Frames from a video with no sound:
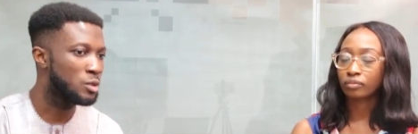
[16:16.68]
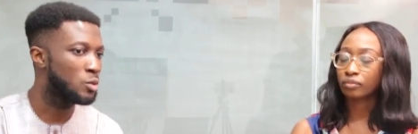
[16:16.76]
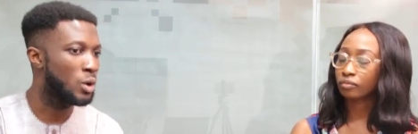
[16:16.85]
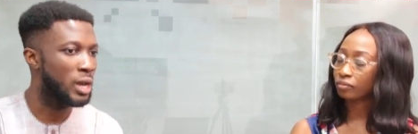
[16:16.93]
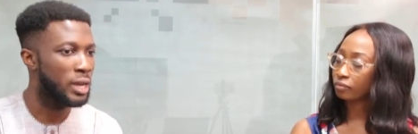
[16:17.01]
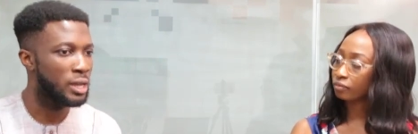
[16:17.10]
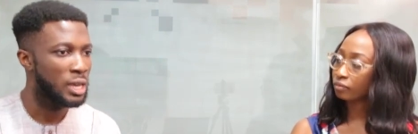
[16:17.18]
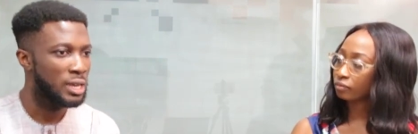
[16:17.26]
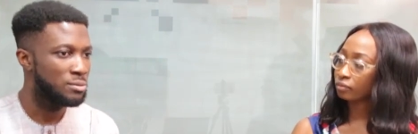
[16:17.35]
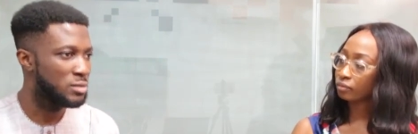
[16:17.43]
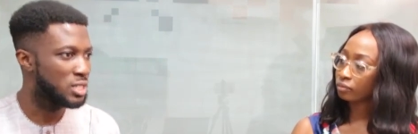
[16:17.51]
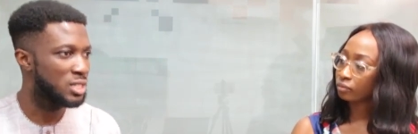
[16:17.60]
Speaker 1: How do I
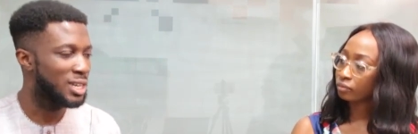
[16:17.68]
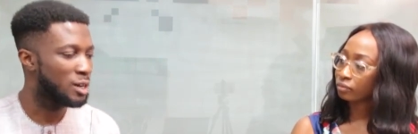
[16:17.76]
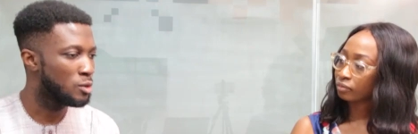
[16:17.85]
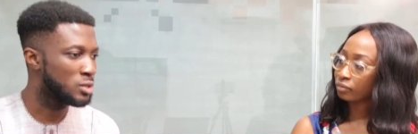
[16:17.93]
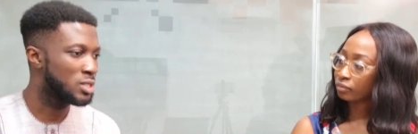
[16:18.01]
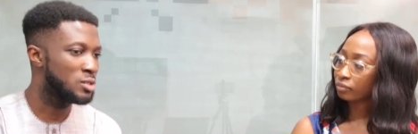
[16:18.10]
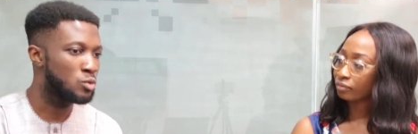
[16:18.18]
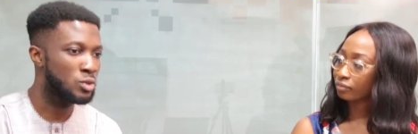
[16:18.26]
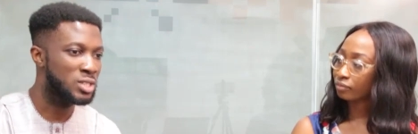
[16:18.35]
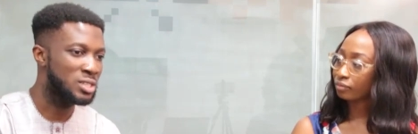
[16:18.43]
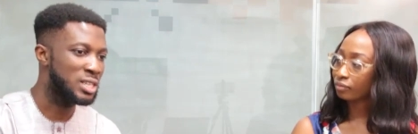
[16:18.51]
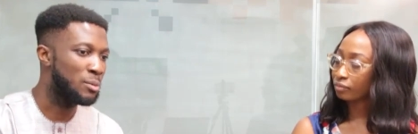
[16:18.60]
mitigate losses?
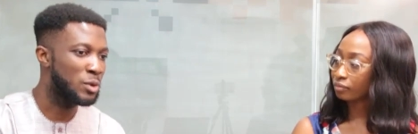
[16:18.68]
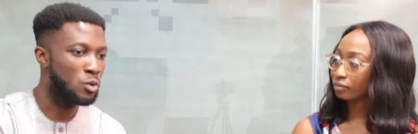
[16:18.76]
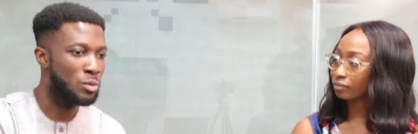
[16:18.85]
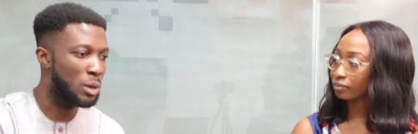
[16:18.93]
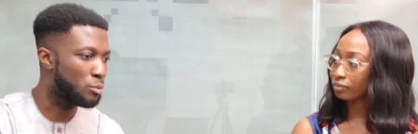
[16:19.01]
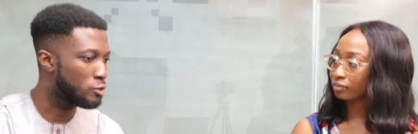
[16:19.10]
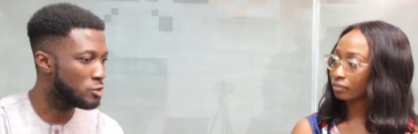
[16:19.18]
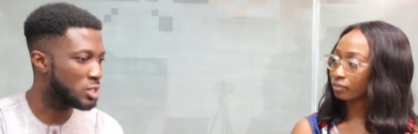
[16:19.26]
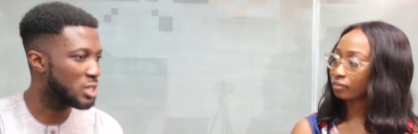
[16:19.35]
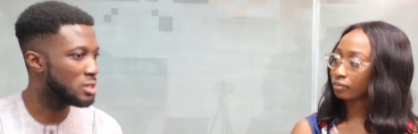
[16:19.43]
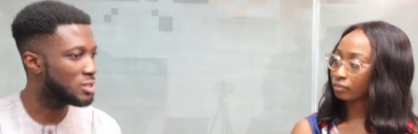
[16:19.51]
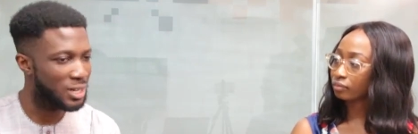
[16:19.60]
What is happening in my
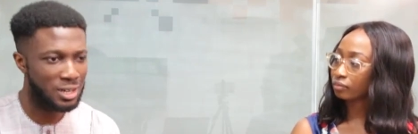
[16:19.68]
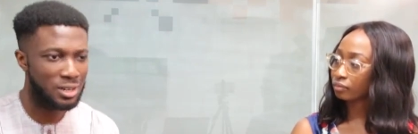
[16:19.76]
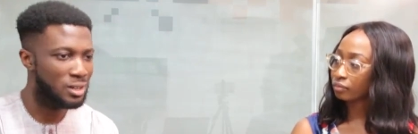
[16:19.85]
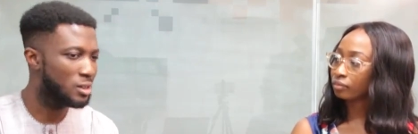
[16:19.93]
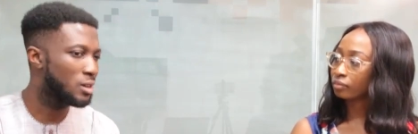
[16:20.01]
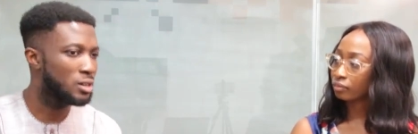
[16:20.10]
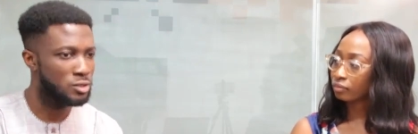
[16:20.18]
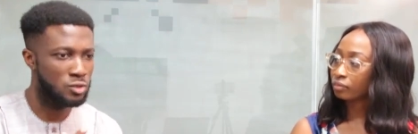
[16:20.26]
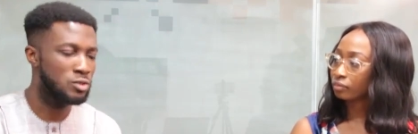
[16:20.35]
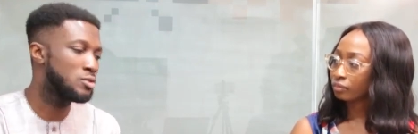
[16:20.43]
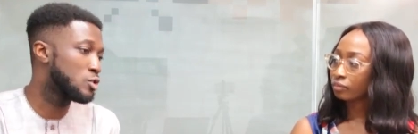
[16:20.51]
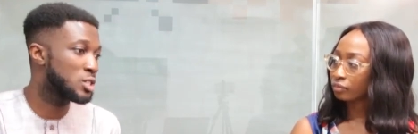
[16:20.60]
process?
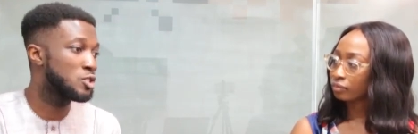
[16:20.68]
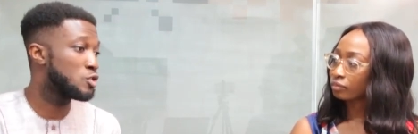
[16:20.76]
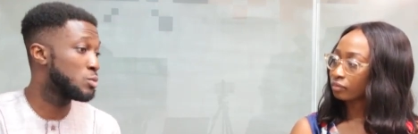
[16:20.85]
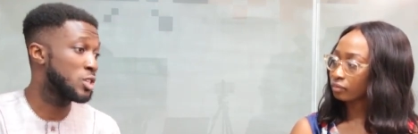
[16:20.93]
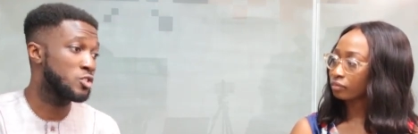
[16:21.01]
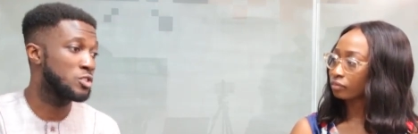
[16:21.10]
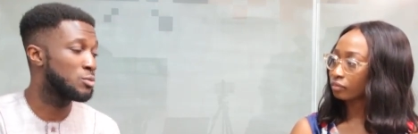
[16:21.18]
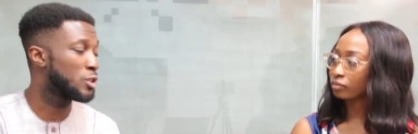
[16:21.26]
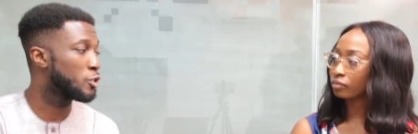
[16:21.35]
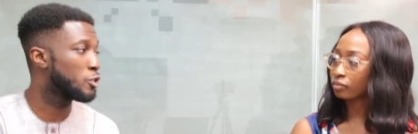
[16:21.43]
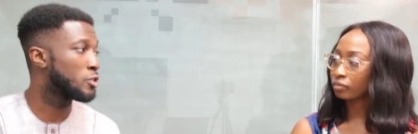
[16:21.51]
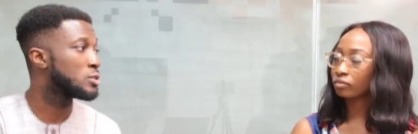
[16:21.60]
You just need to be extremely
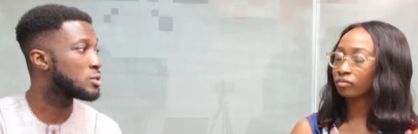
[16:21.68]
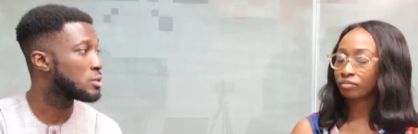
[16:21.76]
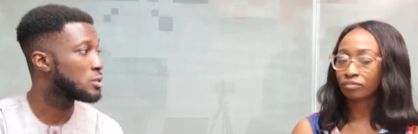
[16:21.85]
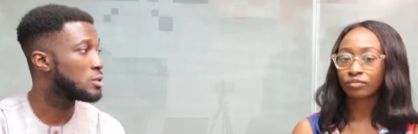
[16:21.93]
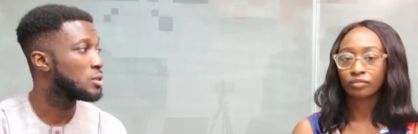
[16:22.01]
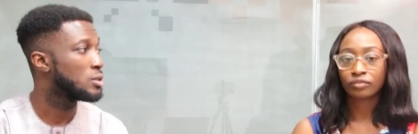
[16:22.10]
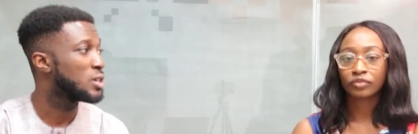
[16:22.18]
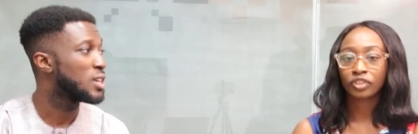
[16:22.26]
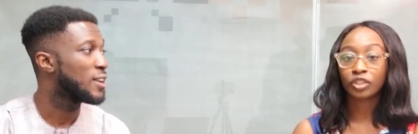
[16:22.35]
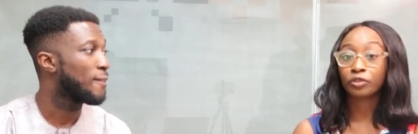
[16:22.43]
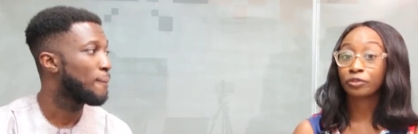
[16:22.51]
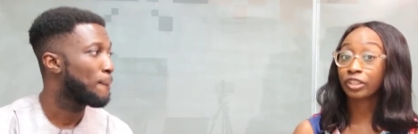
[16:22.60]
curious.
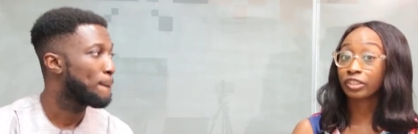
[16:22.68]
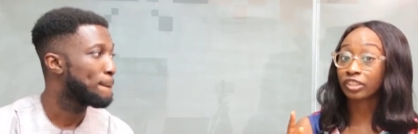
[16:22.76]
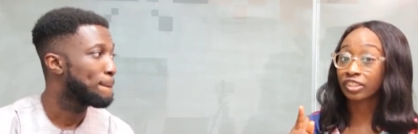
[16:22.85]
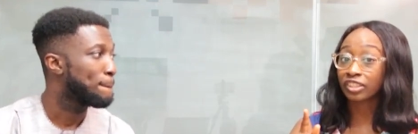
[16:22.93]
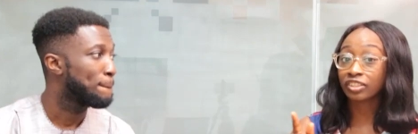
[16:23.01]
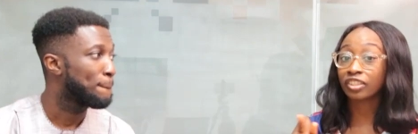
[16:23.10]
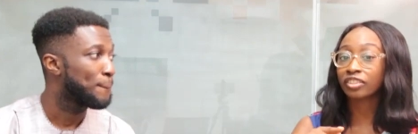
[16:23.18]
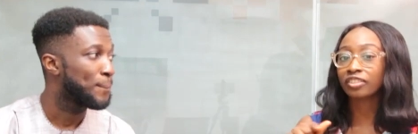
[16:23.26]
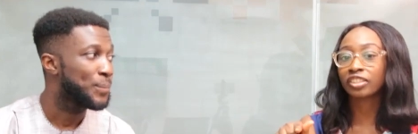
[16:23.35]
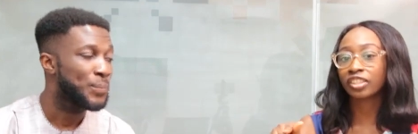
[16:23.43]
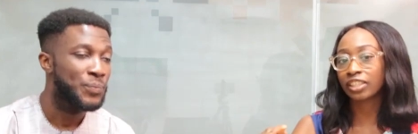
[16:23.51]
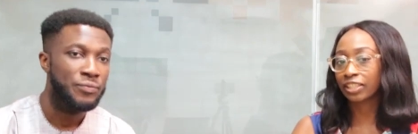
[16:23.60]
Speaker 2: Curiosity
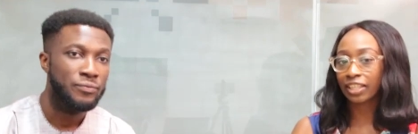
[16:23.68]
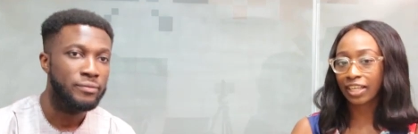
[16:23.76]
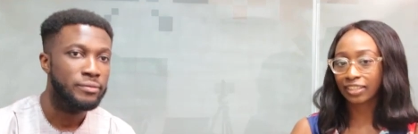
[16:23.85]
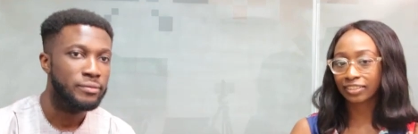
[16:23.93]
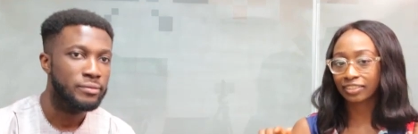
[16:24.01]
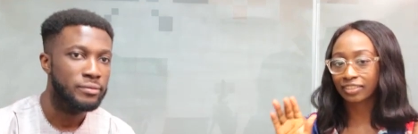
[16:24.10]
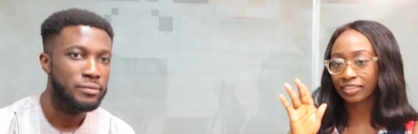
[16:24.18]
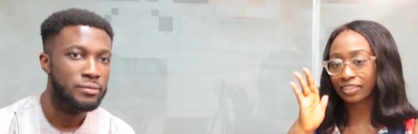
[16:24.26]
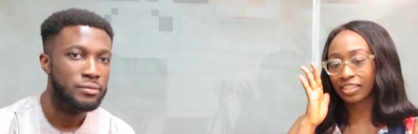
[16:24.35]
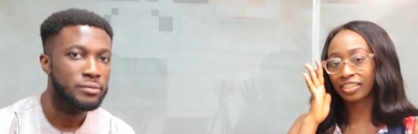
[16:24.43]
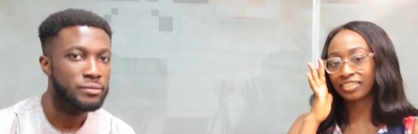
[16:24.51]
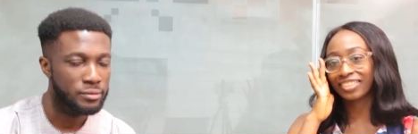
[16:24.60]
doesn't kill a cat in this
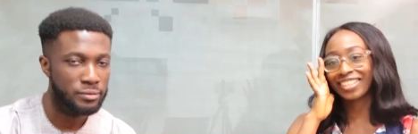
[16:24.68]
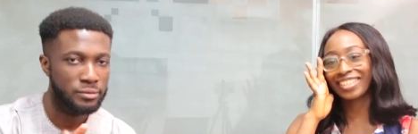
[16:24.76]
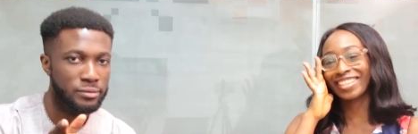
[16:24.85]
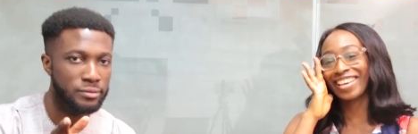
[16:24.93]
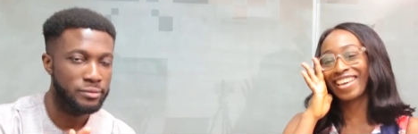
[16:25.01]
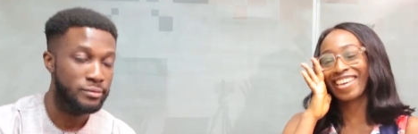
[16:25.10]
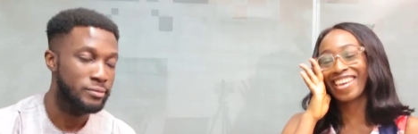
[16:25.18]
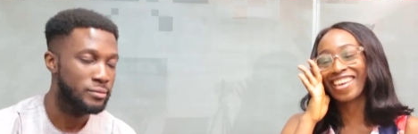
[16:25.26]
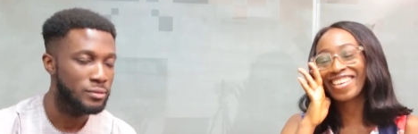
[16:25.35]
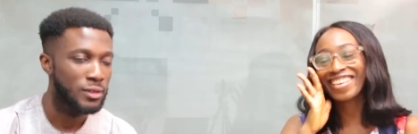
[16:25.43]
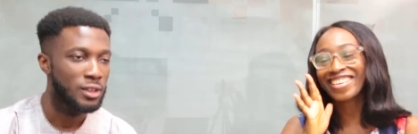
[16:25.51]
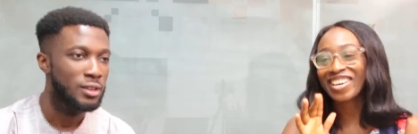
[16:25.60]
case.
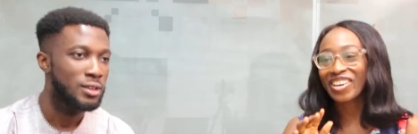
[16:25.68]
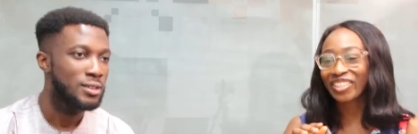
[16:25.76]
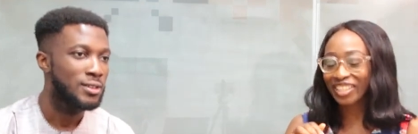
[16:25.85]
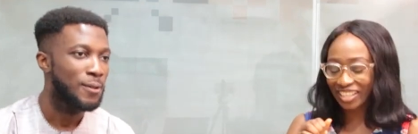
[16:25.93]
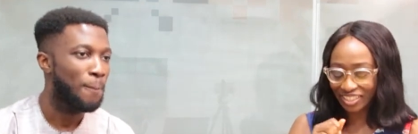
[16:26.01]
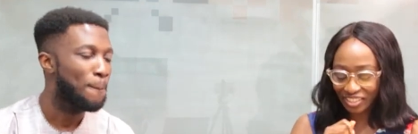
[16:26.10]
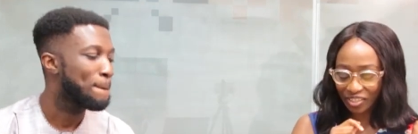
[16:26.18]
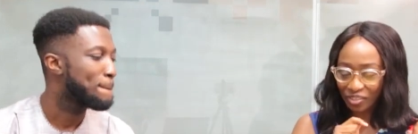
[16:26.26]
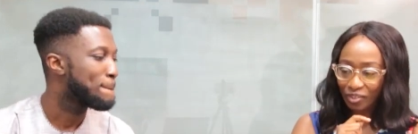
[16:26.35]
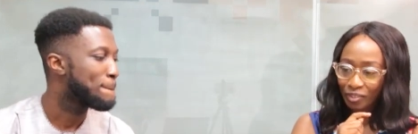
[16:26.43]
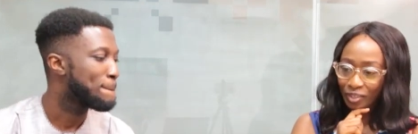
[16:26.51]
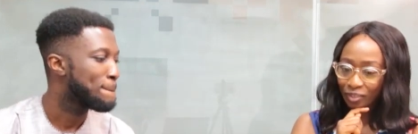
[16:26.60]
Okay, so
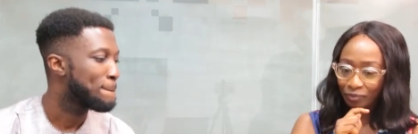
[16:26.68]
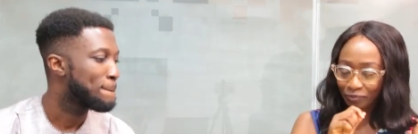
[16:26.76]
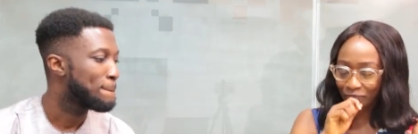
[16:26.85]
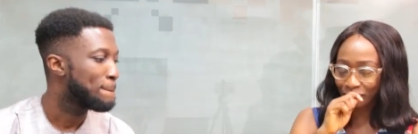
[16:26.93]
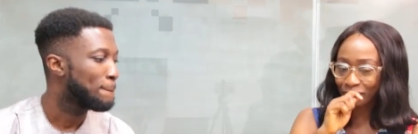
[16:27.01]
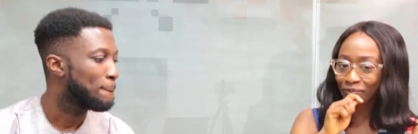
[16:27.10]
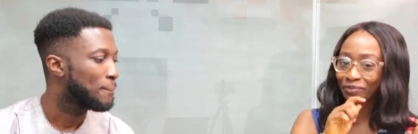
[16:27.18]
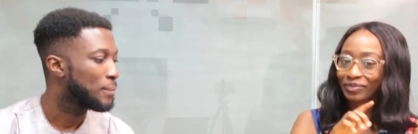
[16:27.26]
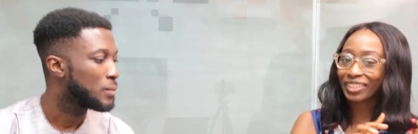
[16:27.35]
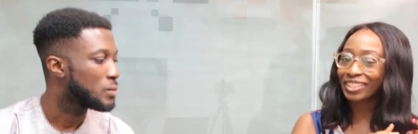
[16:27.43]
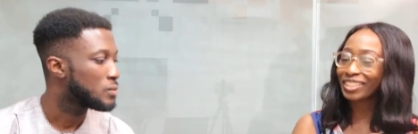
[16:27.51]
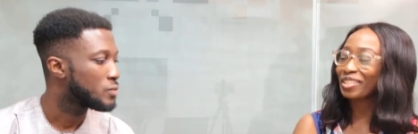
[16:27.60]

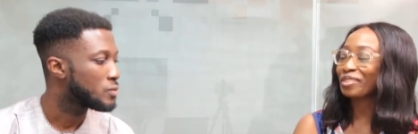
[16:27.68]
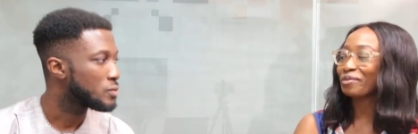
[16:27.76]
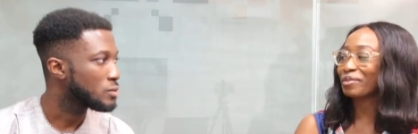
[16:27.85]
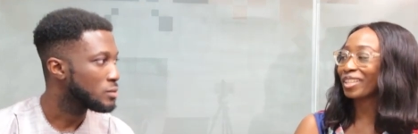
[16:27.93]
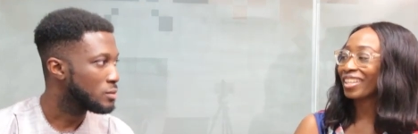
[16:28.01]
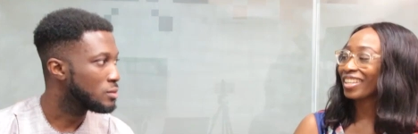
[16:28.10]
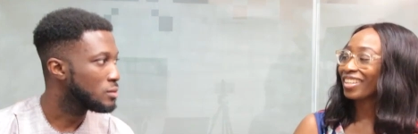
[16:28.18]
excuse me.